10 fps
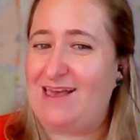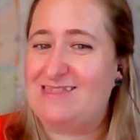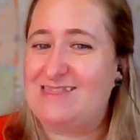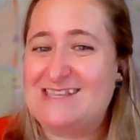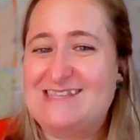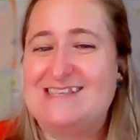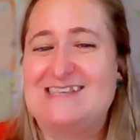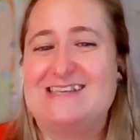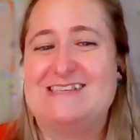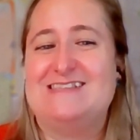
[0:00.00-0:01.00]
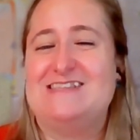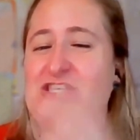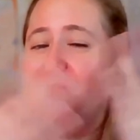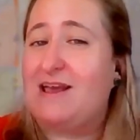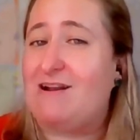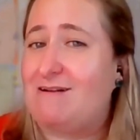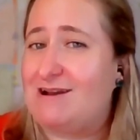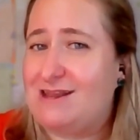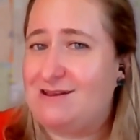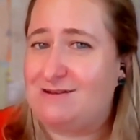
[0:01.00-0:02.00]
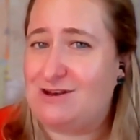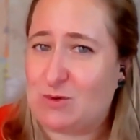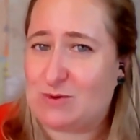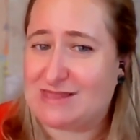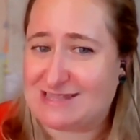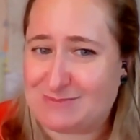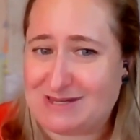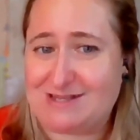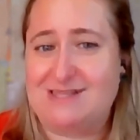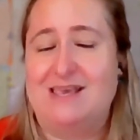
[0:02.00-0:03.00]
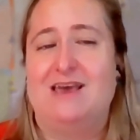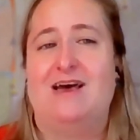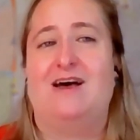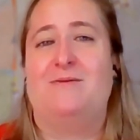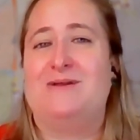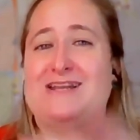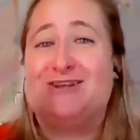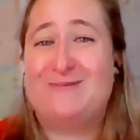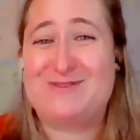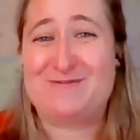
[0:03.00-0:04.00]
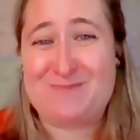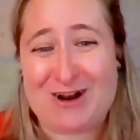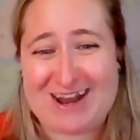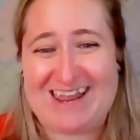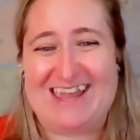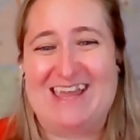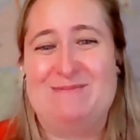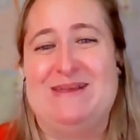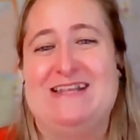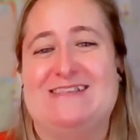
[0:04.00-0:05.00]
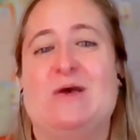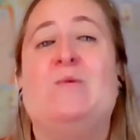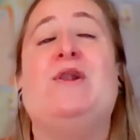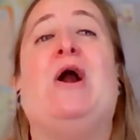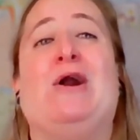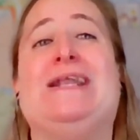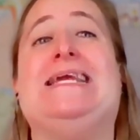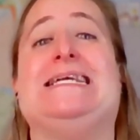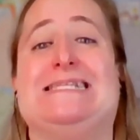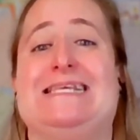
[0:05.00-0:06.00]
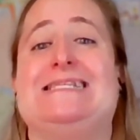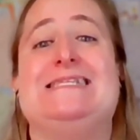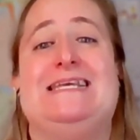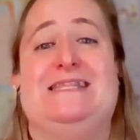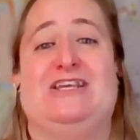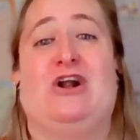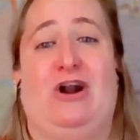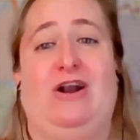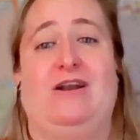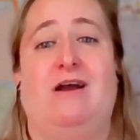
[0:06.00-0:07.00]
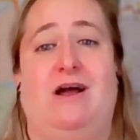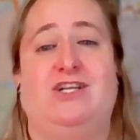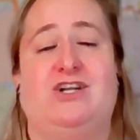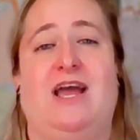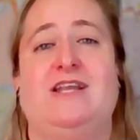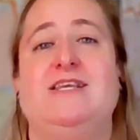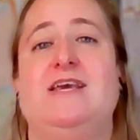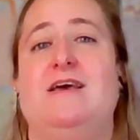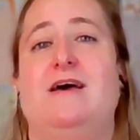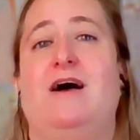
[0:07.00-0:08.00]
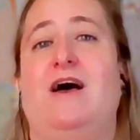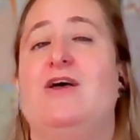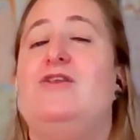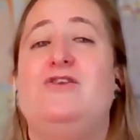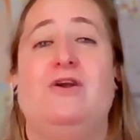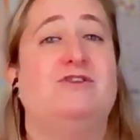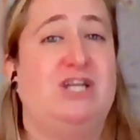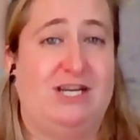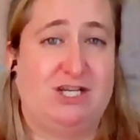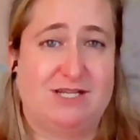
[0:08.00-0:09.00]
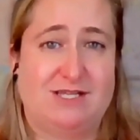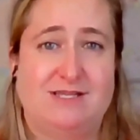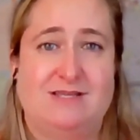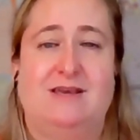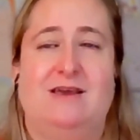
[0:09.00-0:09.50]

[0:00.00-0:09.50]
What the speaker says: This is, you might already know what this means, but in terms of bargaining, it means what already exists in the current contract. No changes.